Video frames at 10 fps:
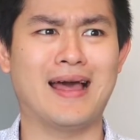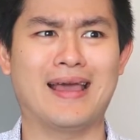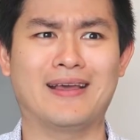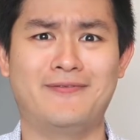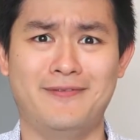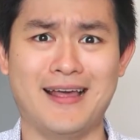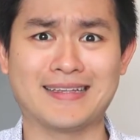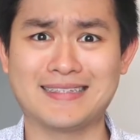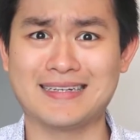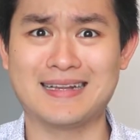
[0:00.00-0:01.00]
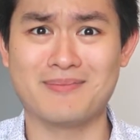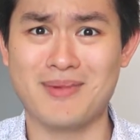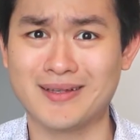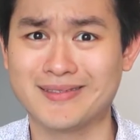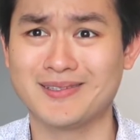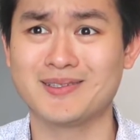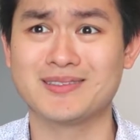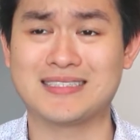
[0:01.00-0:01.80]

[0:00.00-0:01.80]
like flexing their muscles,